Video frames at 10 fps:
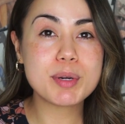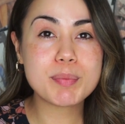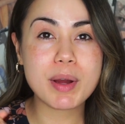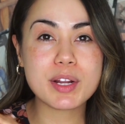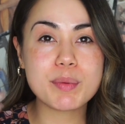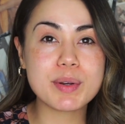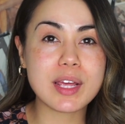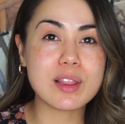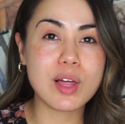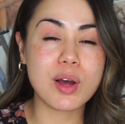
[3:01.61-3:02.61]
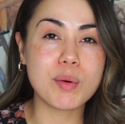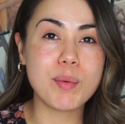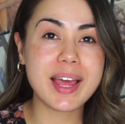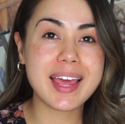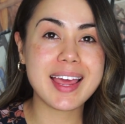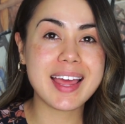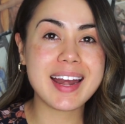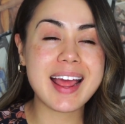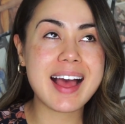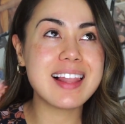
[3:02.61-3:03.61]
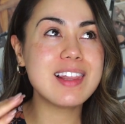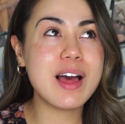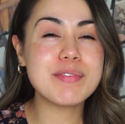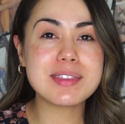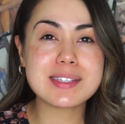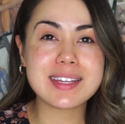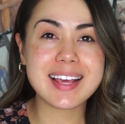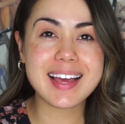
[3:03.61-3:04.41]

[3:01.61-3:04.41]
bit of product went a long way. and I love the scent.